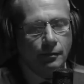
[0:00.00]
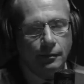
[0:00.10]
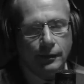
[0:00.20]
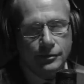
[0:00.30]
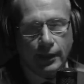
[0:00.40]

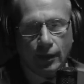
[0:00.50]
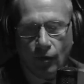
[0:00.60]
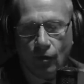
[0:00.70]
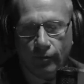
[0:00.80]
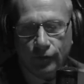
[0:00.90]
as I
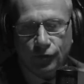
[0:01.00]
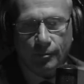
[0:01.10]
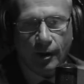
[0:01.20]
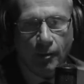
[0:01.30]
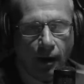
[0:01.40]
go over
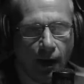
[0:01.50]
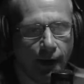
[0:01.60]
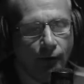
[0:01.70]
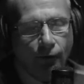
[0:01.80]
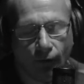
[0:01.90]
this in my
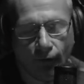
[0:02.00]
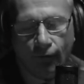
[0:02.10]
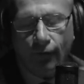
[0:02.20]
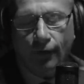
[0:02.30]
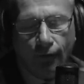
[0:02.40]
mind
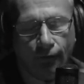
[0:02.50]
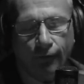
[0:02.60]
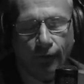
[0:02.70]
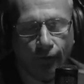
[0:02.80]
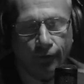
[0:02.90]
over and
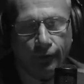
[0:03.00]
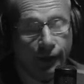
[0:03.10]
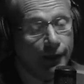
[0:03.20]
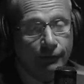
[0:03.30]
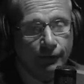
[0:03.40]
over and over
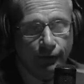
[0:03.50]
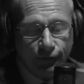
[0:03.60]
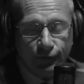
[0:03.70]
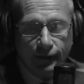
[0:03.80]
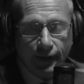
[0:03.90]
again, even to
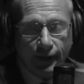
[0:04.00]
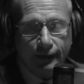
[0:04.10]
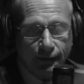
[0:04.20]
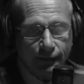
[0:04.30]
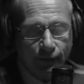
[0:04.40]
this day,
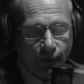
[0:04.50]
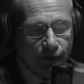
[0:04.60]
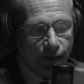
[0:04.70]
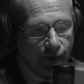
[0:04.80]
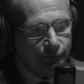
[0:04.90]
I think to
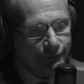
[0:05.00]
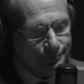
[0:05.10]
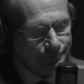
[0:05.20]
myself,